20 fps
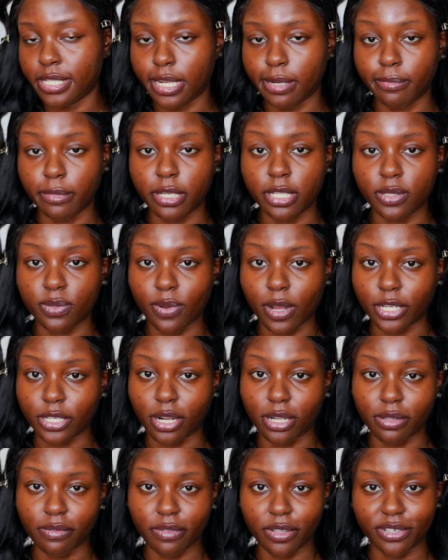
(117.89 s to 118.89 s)
and I'm going to swatch
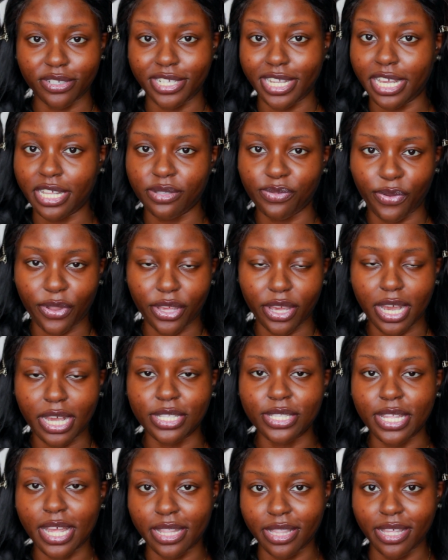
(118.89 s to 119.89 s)
all of those shades for you
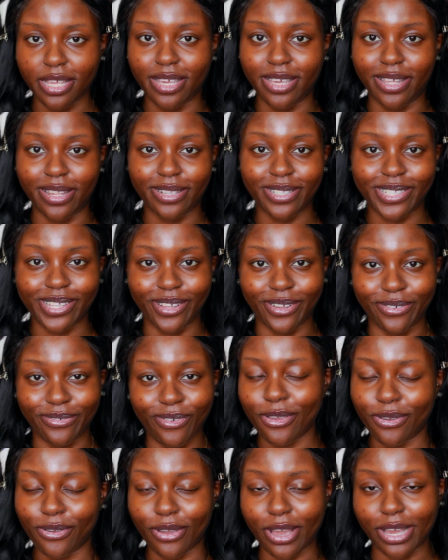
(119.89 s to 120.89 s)
guys at the end so
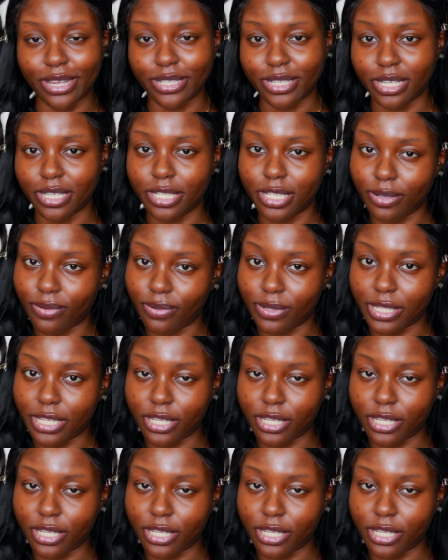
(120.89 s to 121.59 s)
you guys can see what